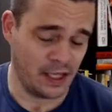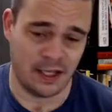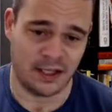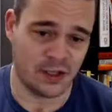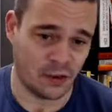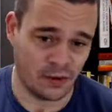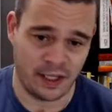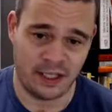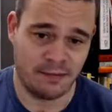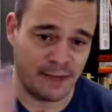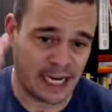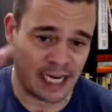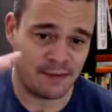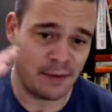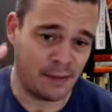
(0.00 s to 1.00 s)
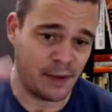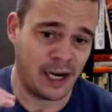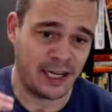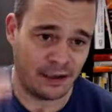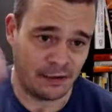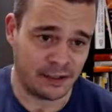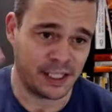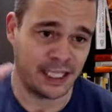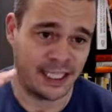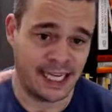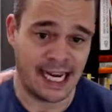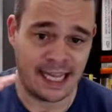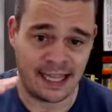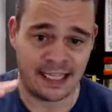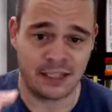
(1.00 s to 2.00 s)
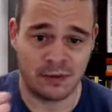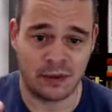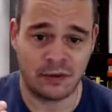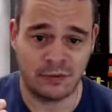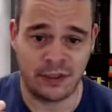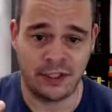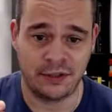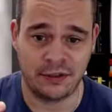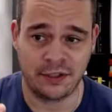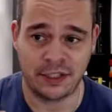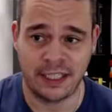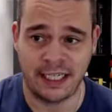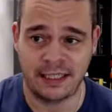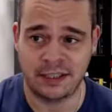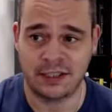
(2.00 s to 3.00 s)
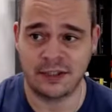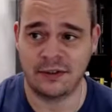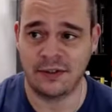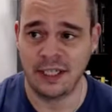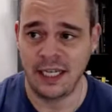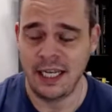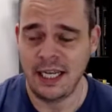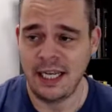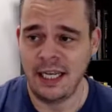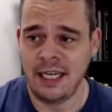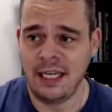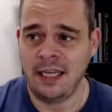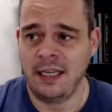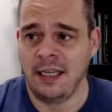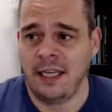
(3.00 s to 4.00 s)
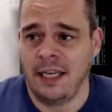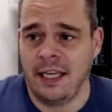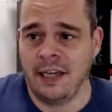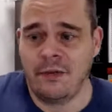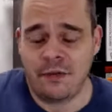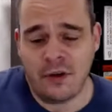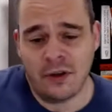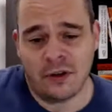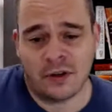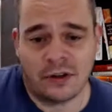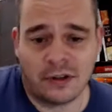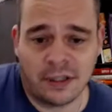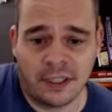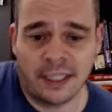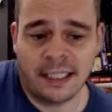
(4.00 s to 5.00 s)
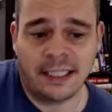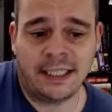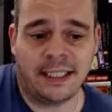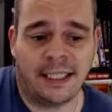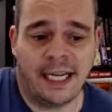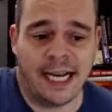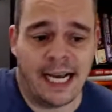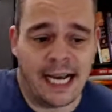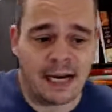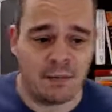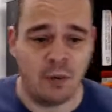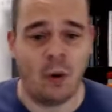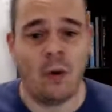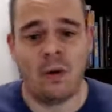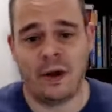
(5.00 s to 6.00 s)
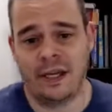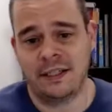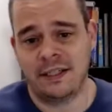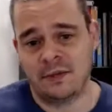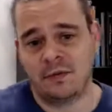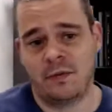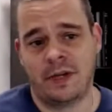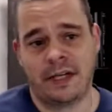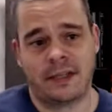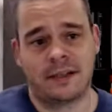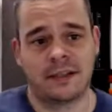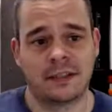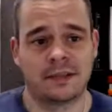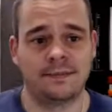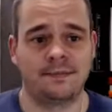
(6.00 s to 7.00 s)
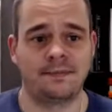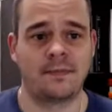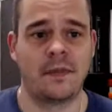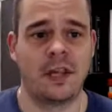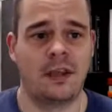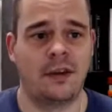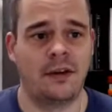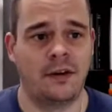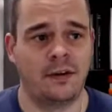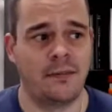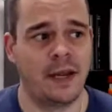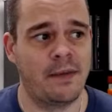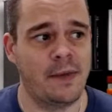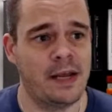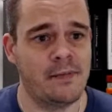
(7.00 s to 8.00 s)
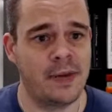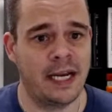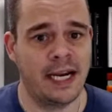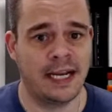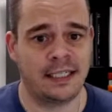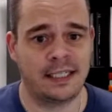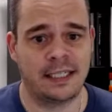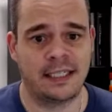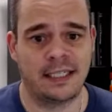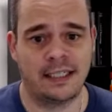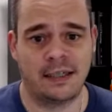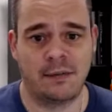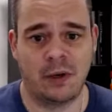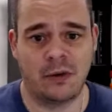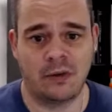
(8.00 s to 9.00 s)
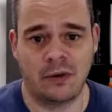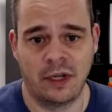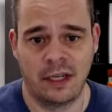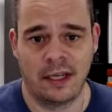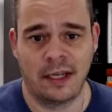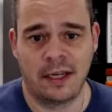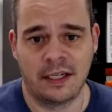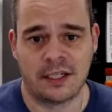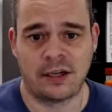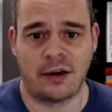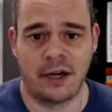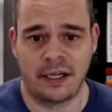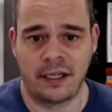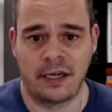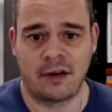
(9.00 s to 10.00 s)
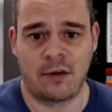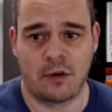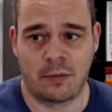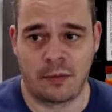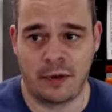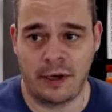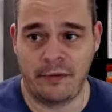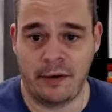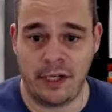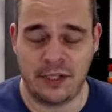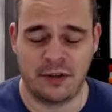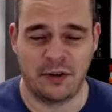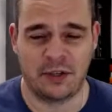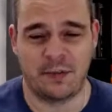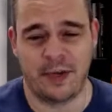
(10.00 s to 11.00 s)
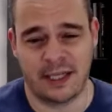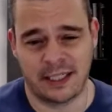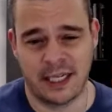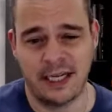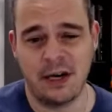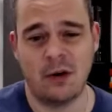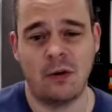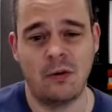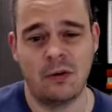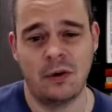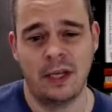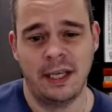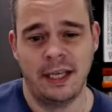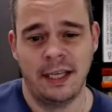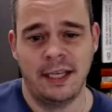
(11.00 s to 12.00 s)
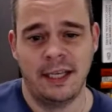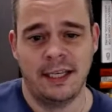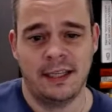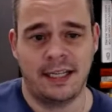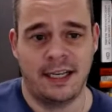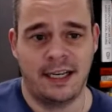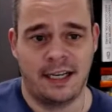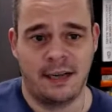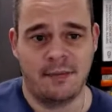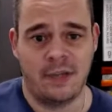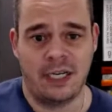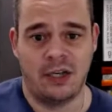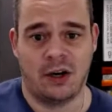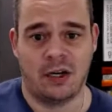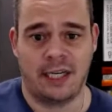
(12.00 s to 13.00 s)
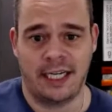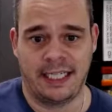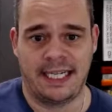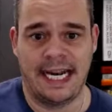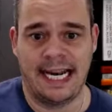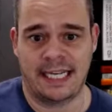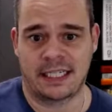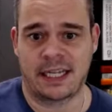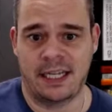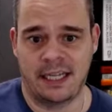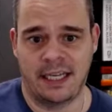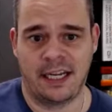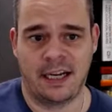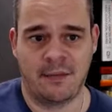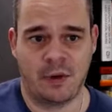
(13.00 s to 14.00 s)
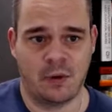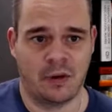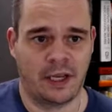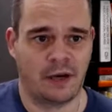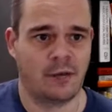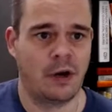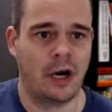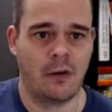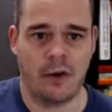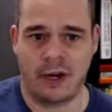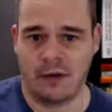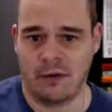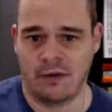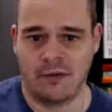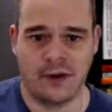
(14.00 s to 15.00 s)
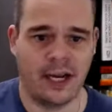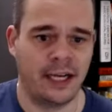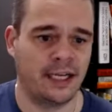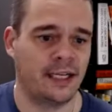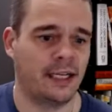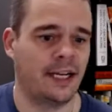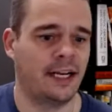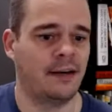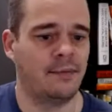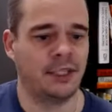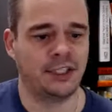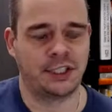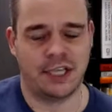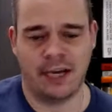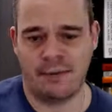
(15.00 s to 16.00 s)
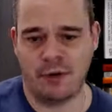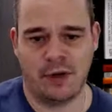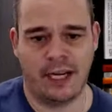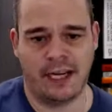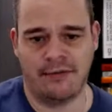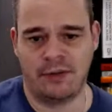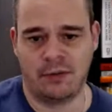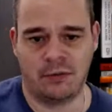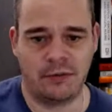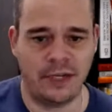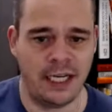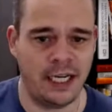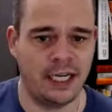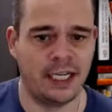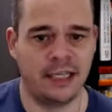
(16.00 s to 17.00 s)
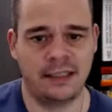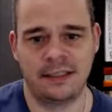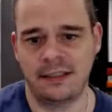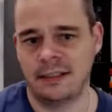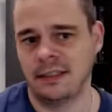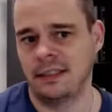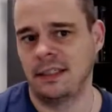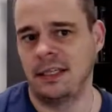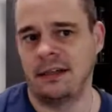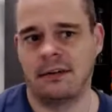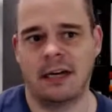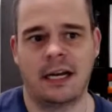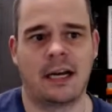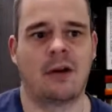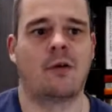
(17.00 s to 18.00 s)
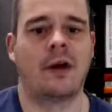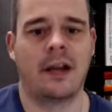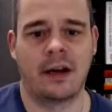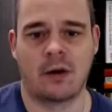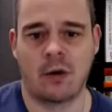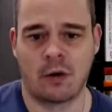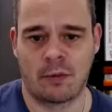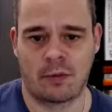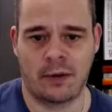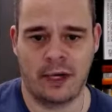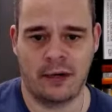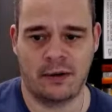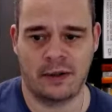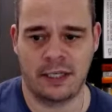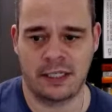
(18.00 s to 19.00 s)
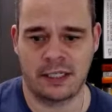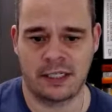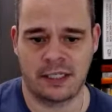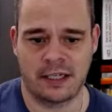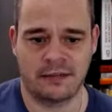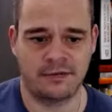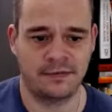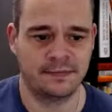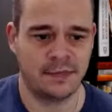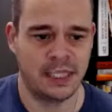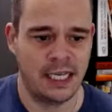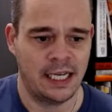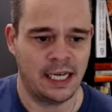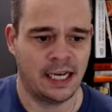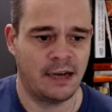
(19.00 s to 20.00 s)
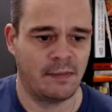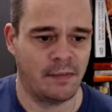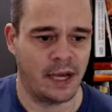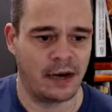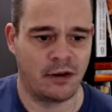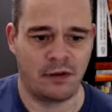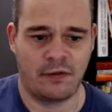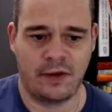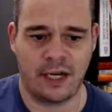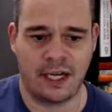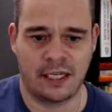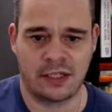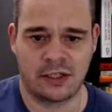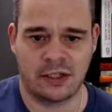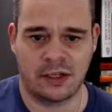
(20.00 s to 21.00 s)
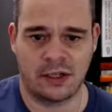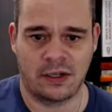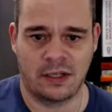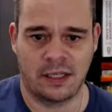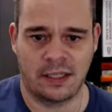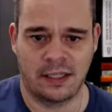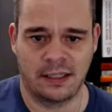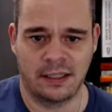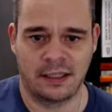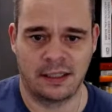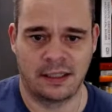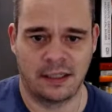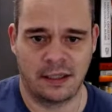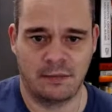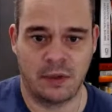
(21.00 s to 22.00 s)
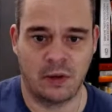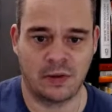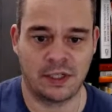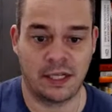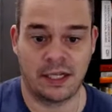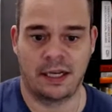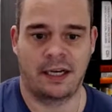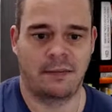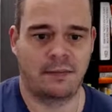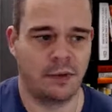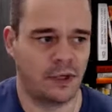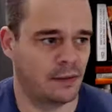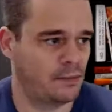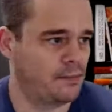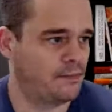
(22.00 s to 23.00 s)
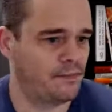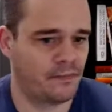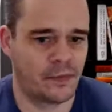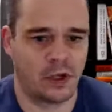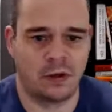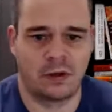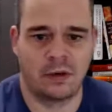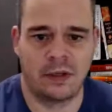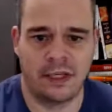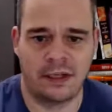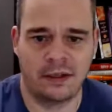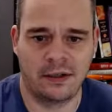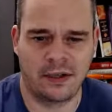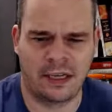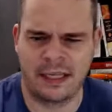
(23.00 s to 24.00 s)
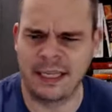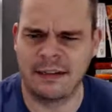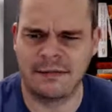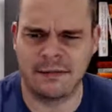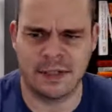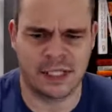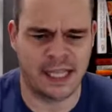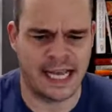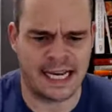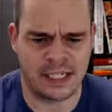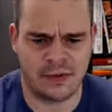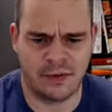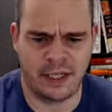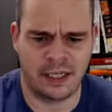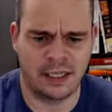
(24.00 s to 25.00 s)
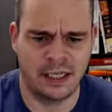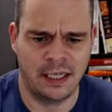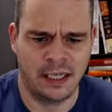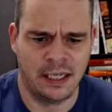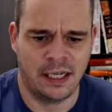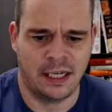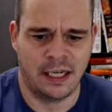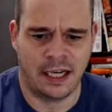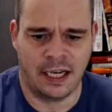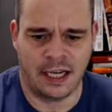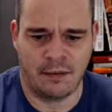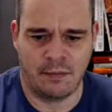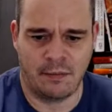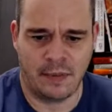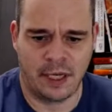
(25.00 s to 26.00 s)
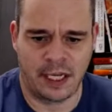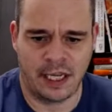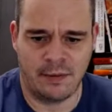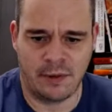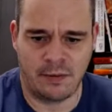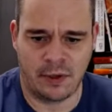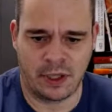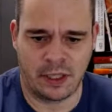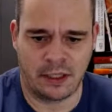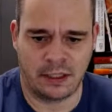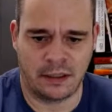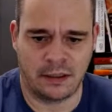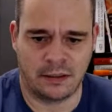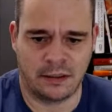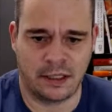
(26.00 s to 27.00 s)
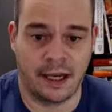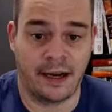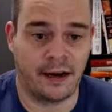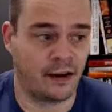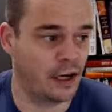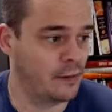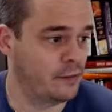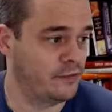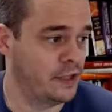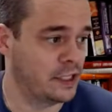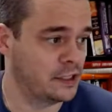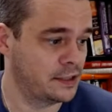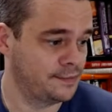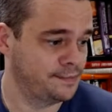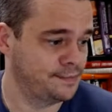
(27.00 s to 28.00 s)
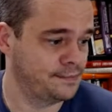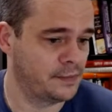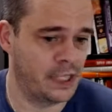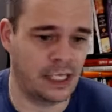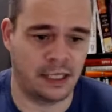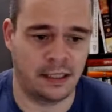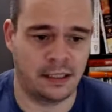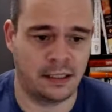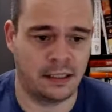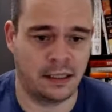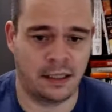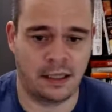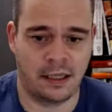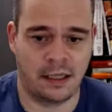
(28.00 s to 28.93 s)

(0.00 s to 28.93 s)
so in the back of my mind, I was like, yeah, that's what the research says. So if you're at a point where you're maybe a bit hesitant about starting to incorporate research, because I know that it can be a daunting task thinking about, like, where do I go to find it? How much time do I have to read it? How do I incorporate all this stuff? I don't know if you guys saw the post that I put up earlier. I think it was last week. I came up with a little diagram of this that I